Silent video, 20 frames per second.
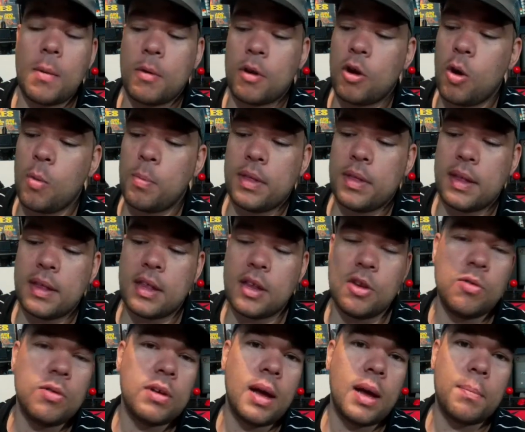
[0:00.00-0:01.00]
or hoping that the
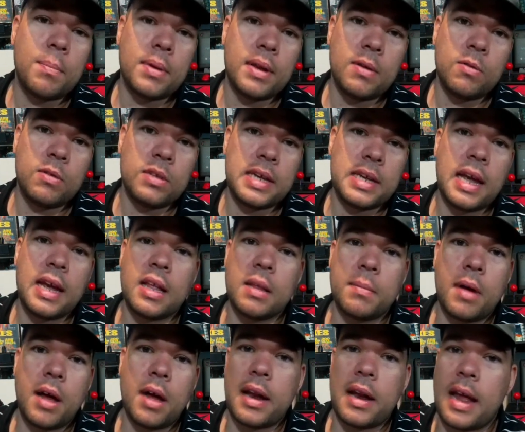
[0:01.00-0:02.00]
new company will take them
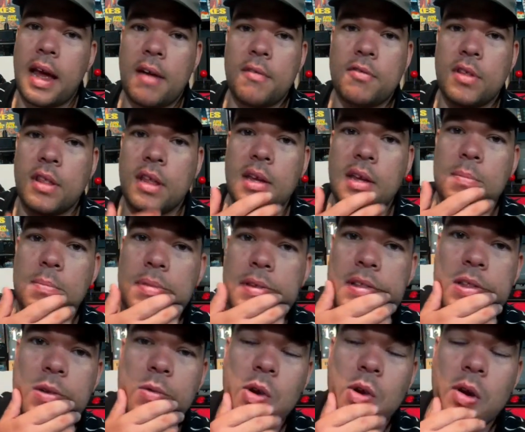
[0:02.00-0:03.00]
on after they complete
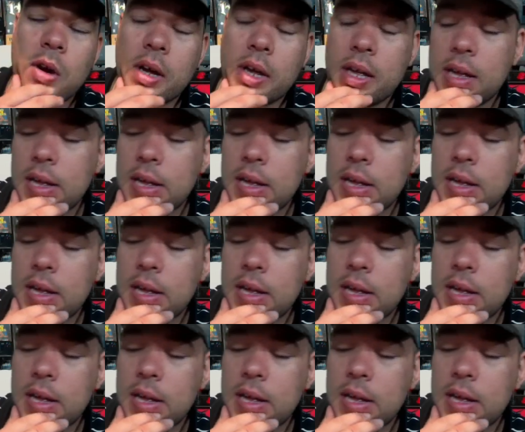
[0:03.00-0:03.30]
the work.